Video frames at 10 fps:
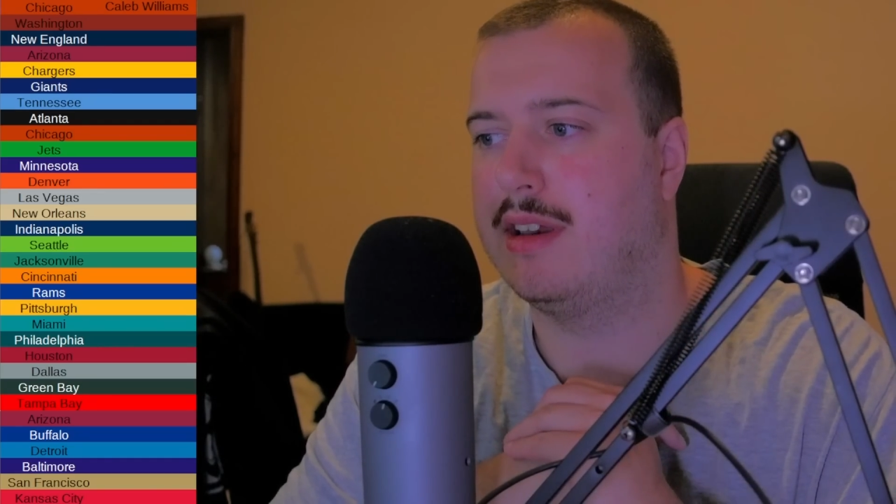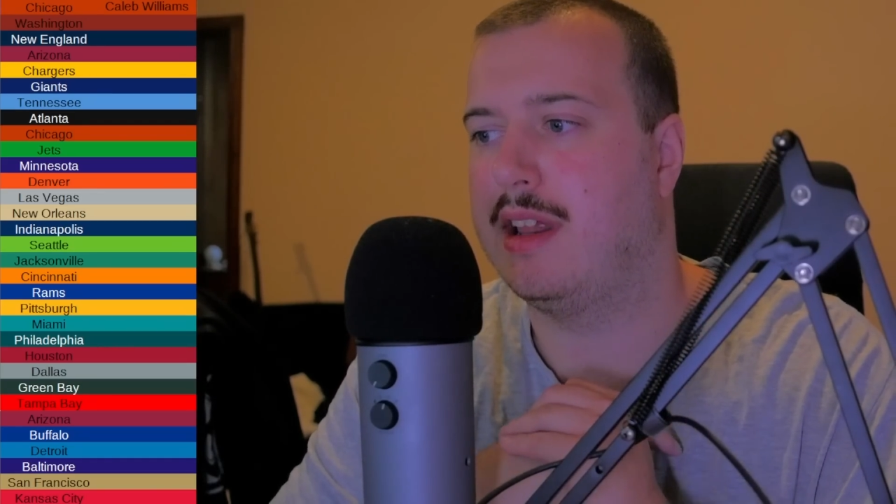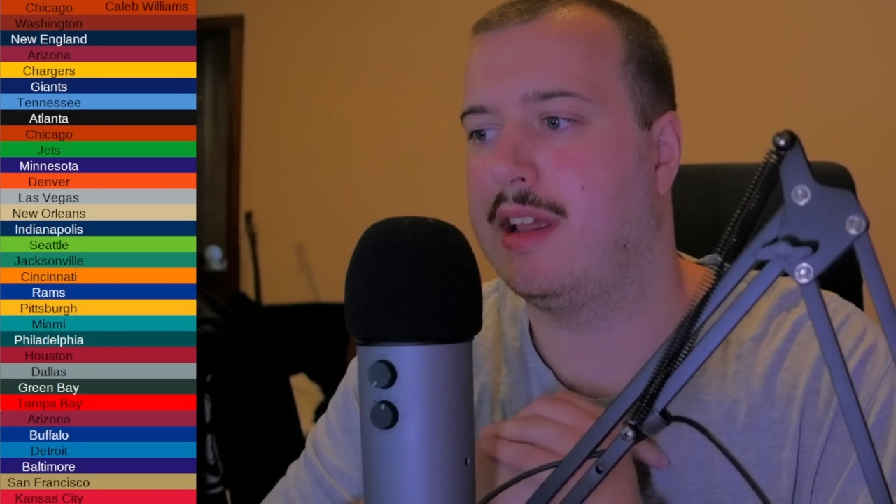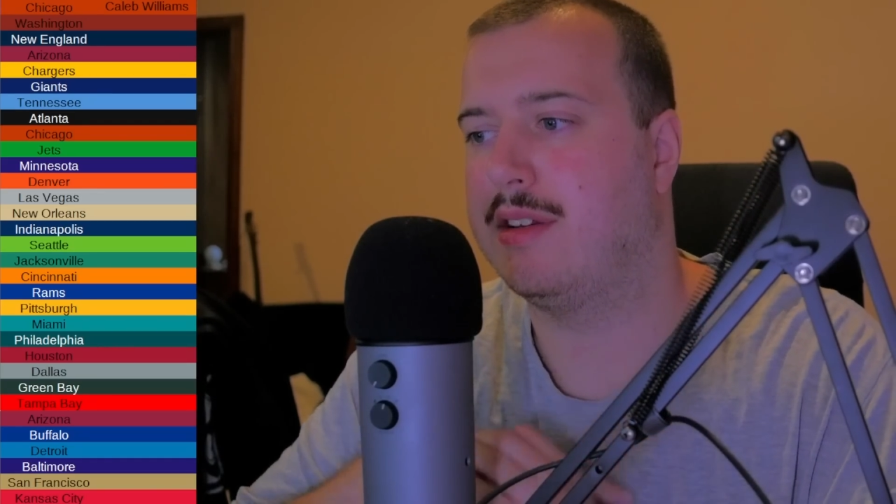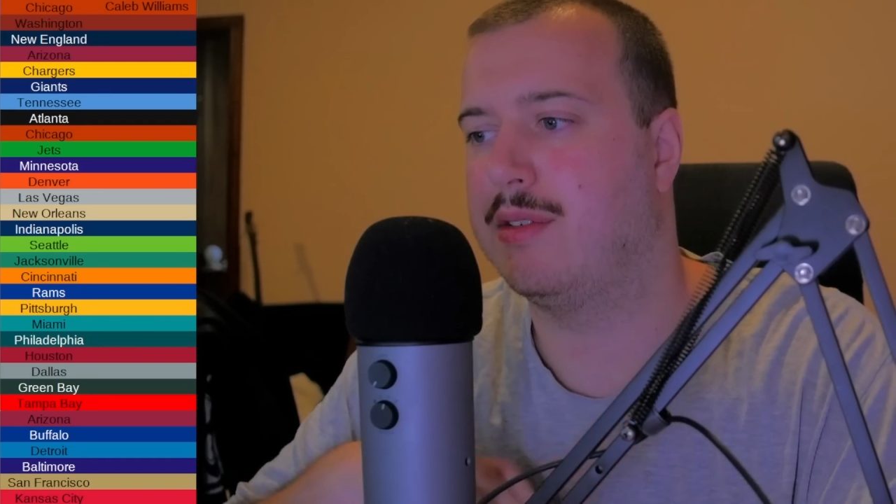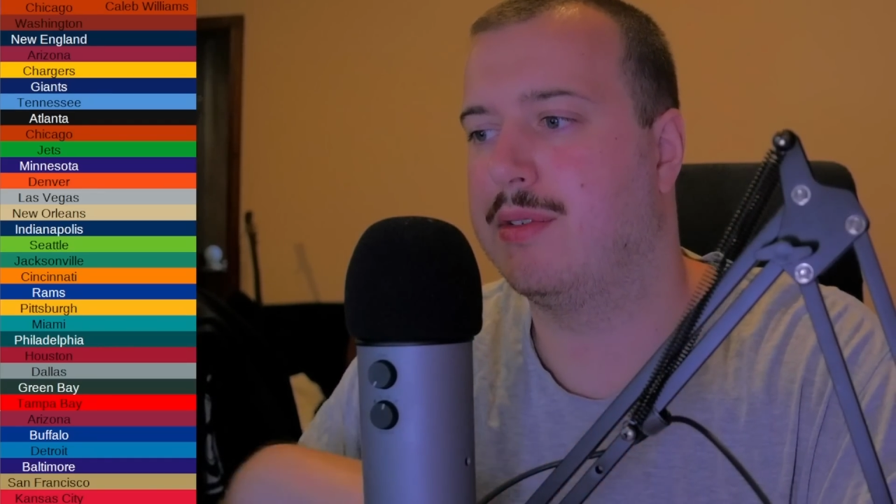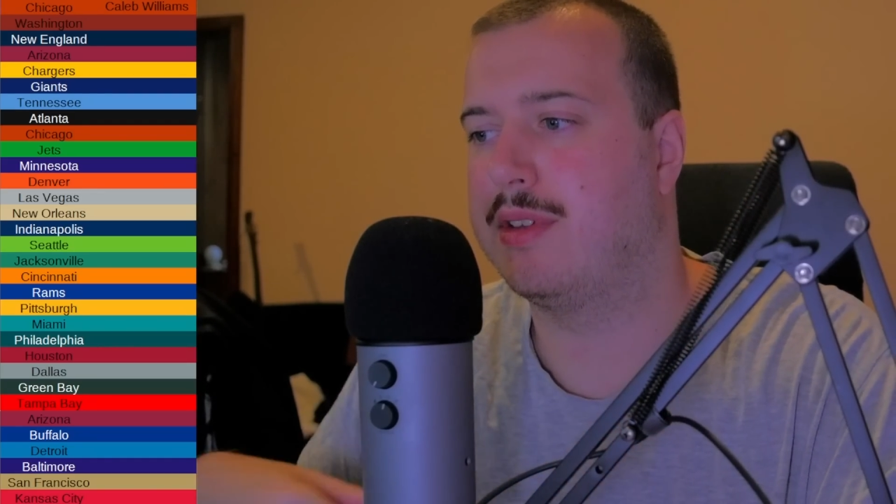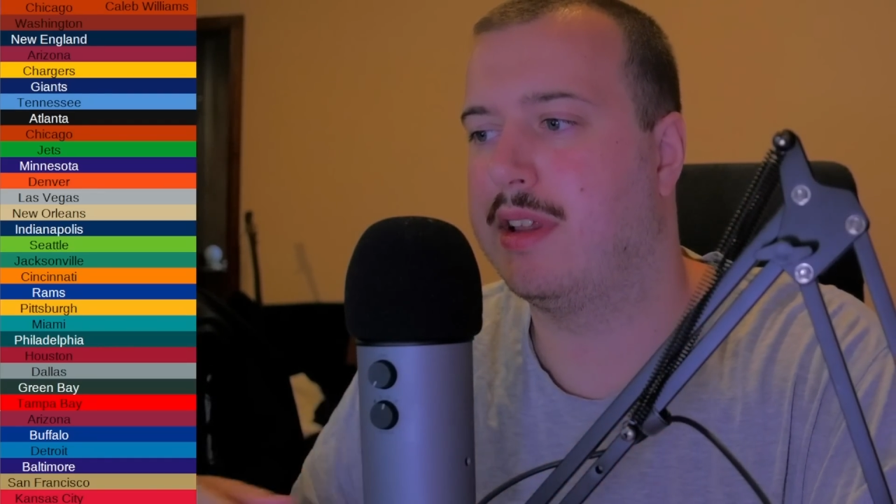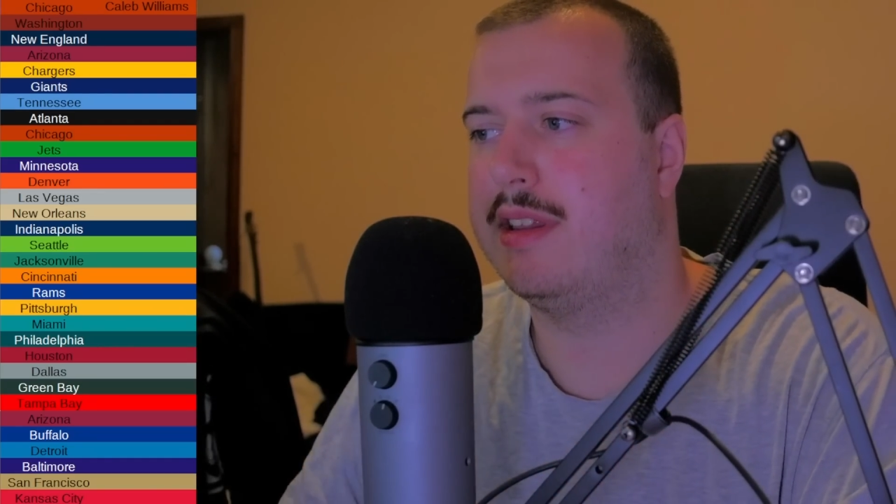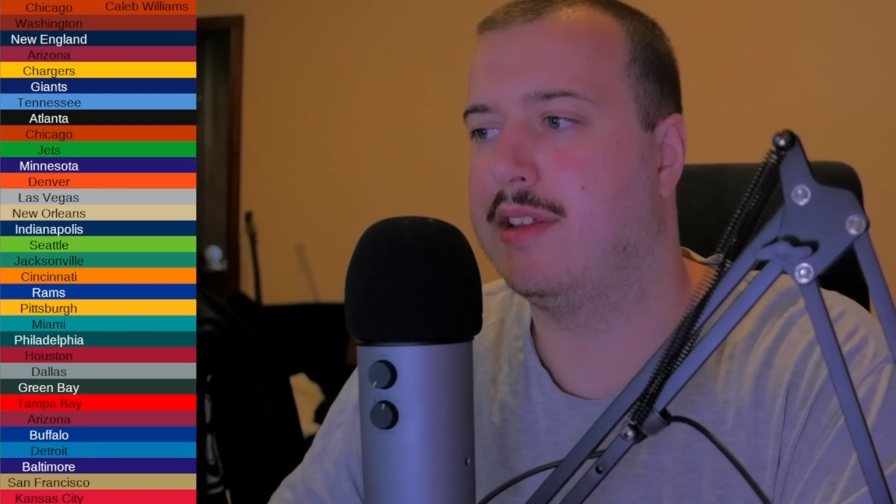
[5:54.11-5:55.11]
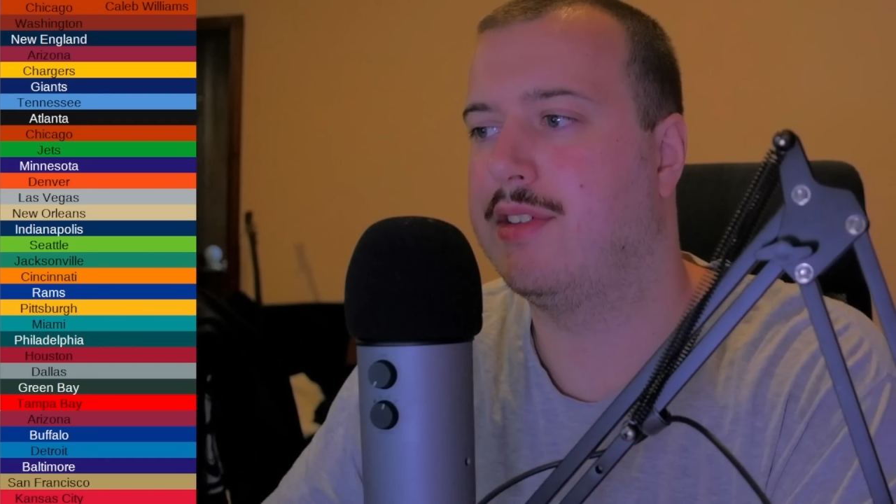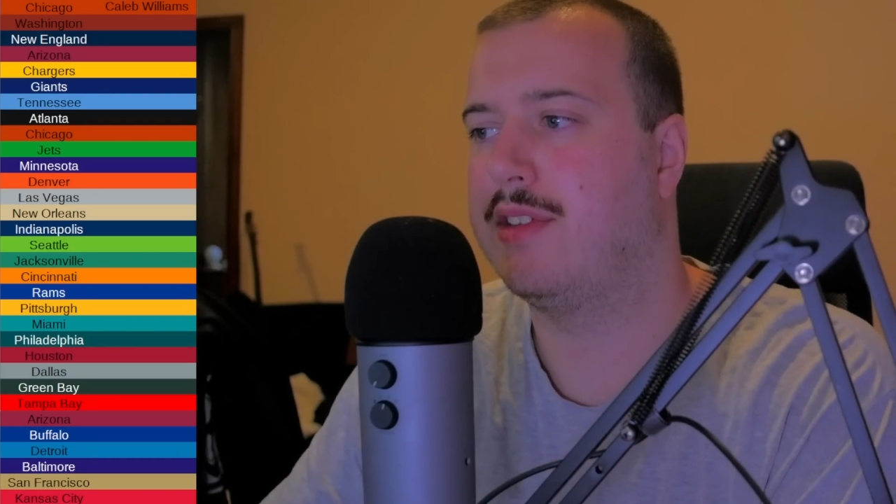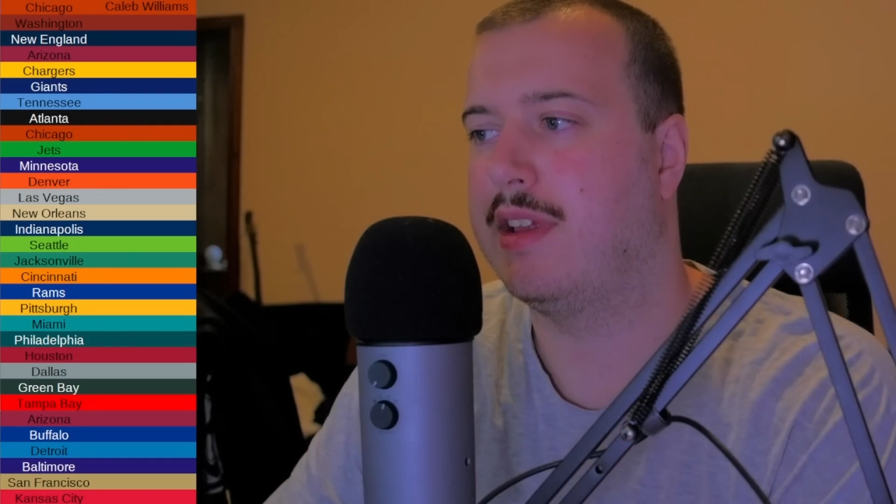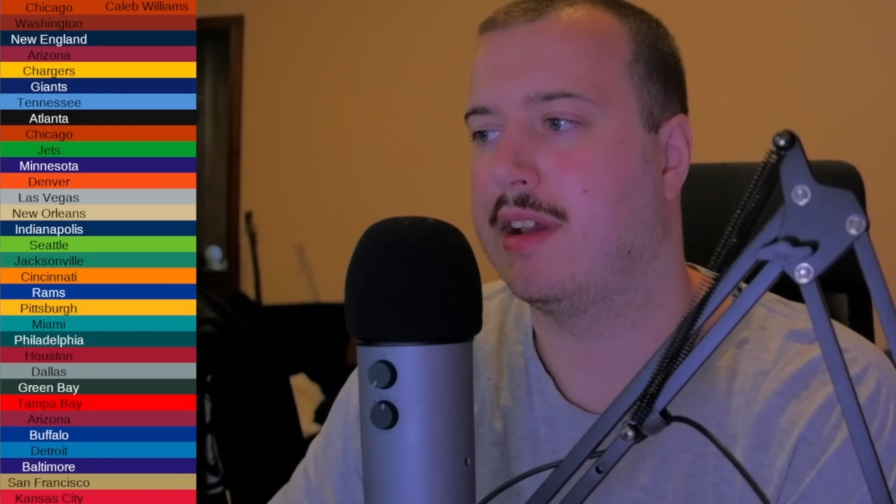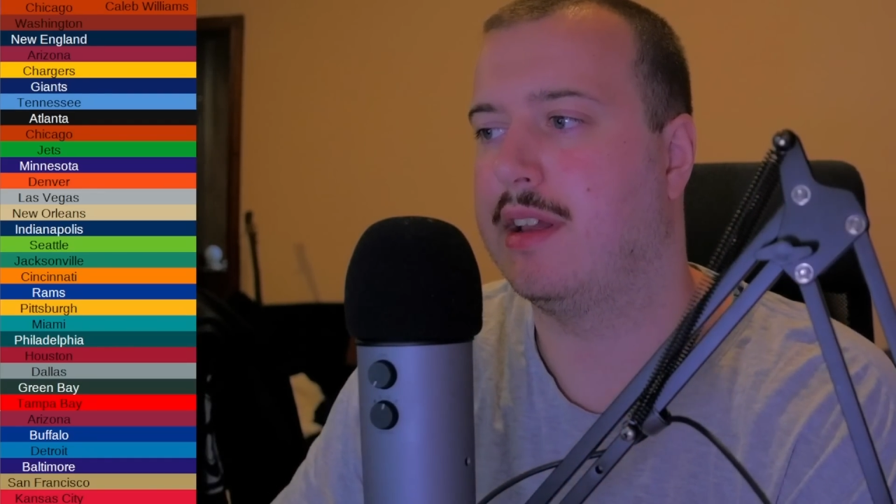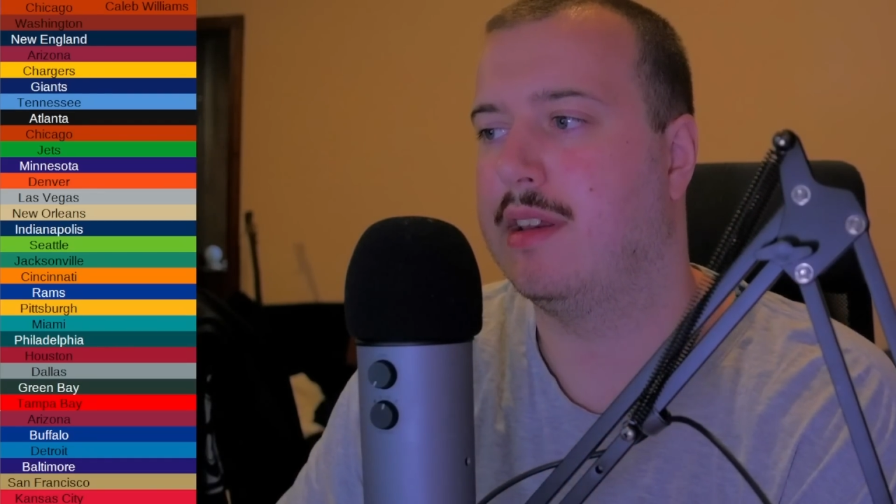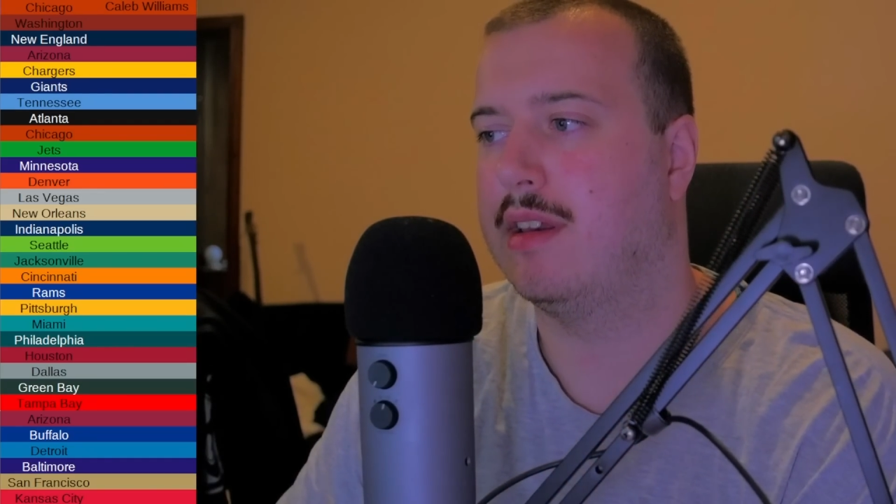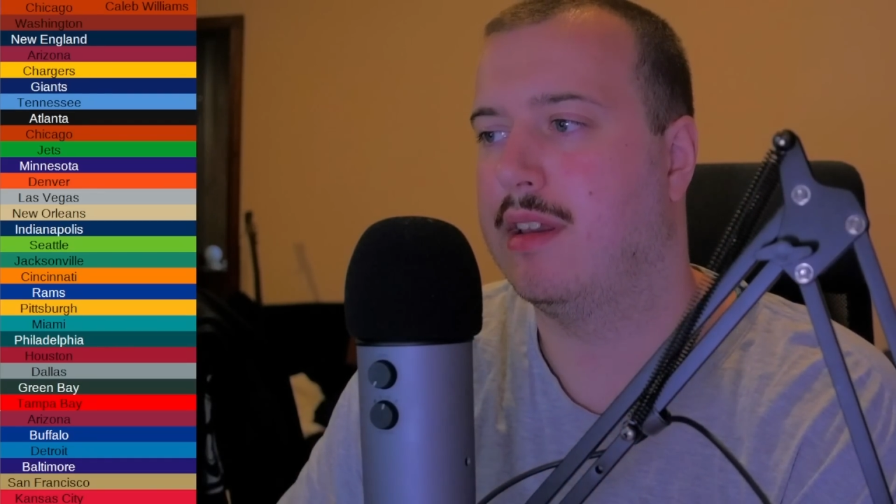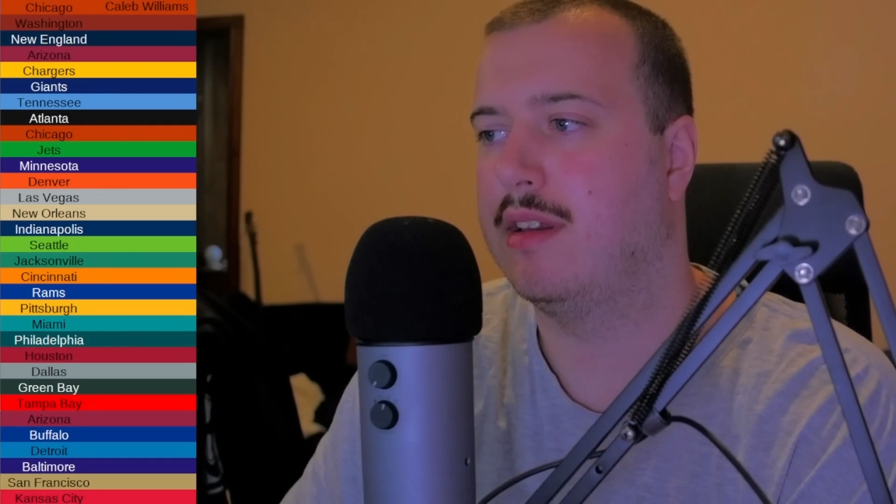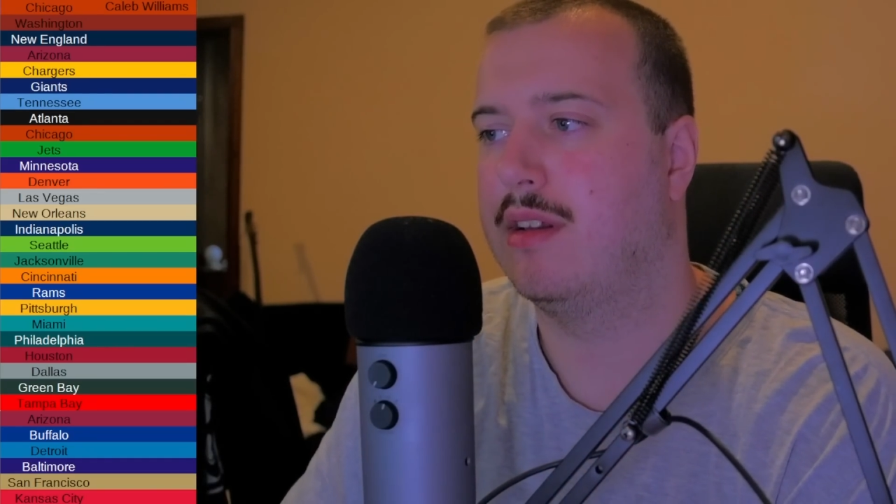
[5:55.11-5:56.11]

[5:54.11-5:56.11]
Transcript: Daniels at the second